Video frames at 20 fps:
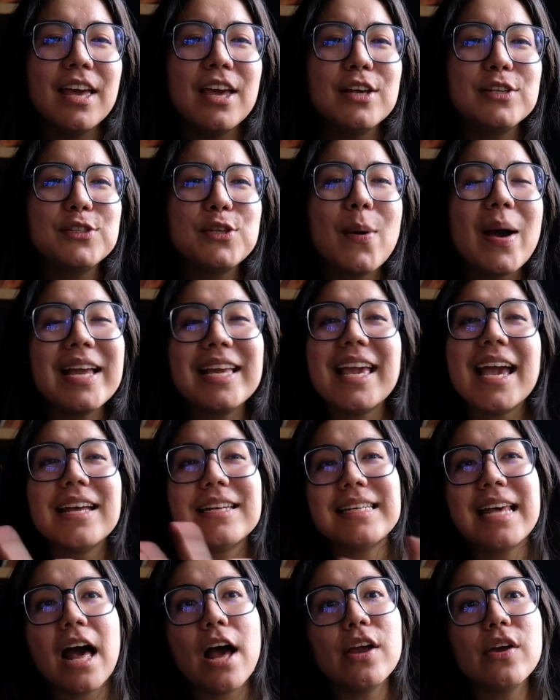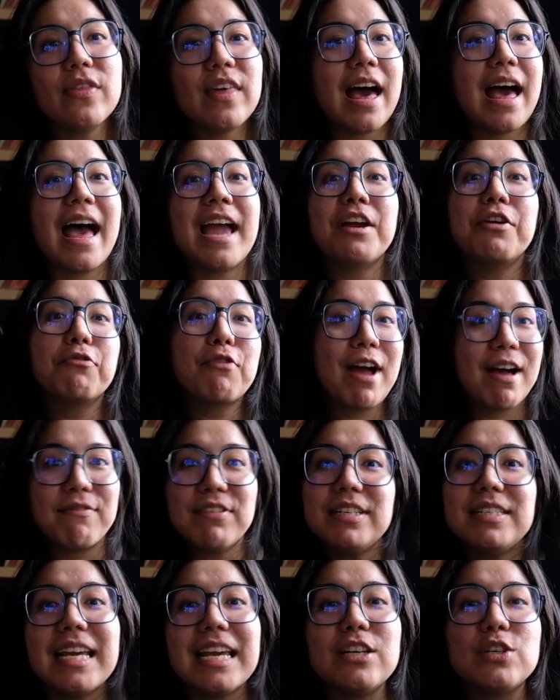So I can't tell you that I
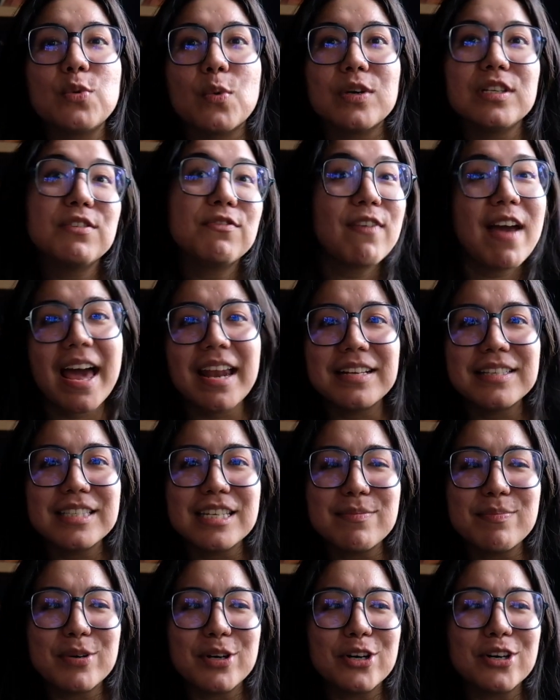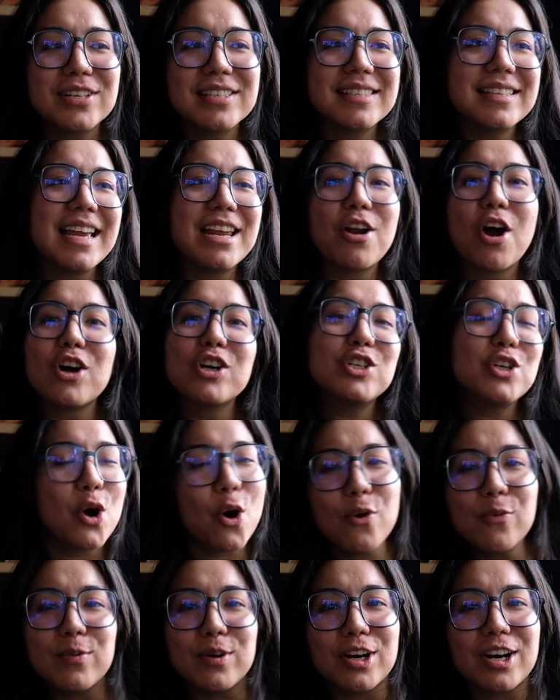gravitate towards fantasy books in
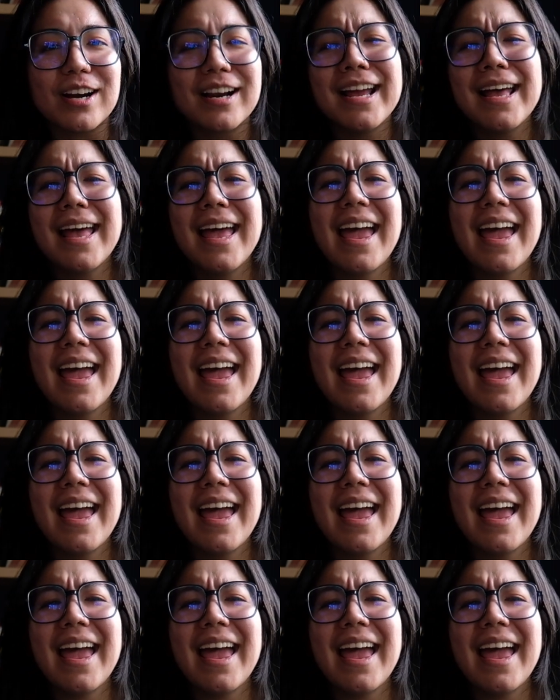October